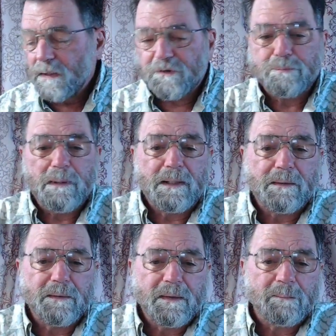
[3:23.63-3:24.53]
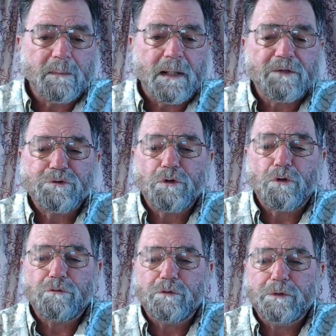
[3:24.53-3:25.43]
it's better than my
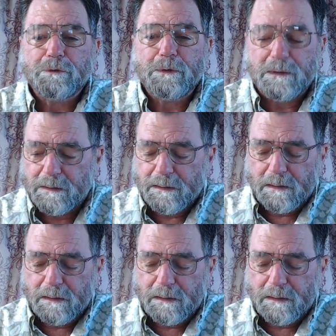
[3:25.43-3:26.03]
Schofield